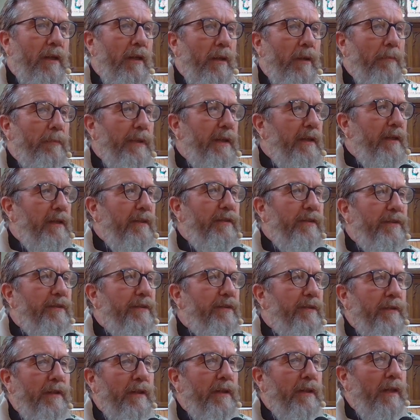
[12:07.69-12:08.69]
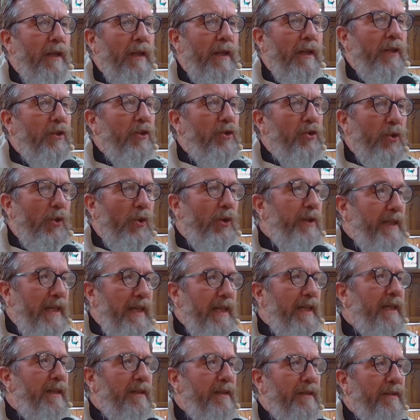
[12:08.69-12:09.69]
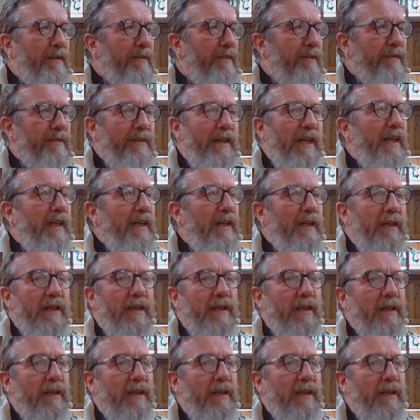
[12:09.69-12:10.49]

Please join in, sing